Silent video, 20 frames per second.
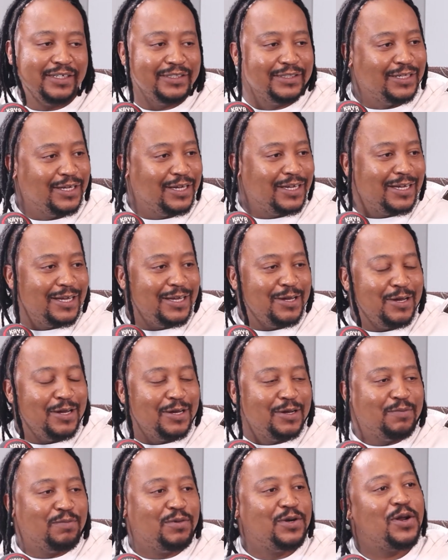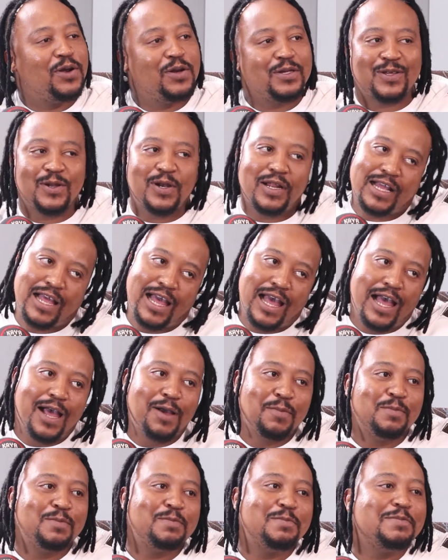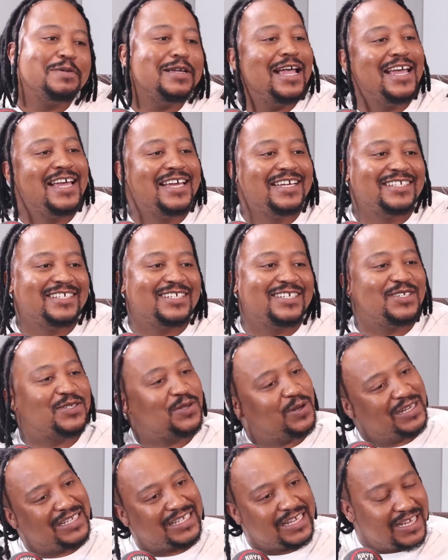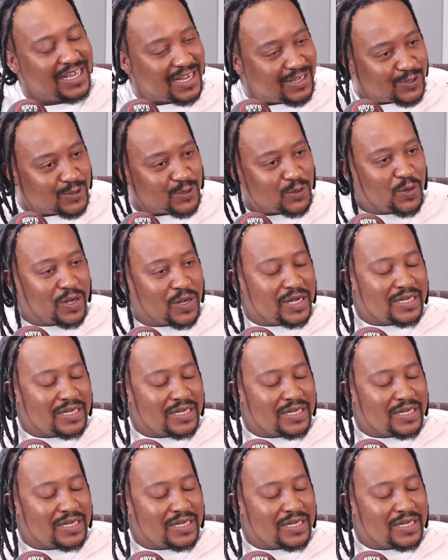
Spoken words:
Bonolo is gonna come and she's gonna say yes to it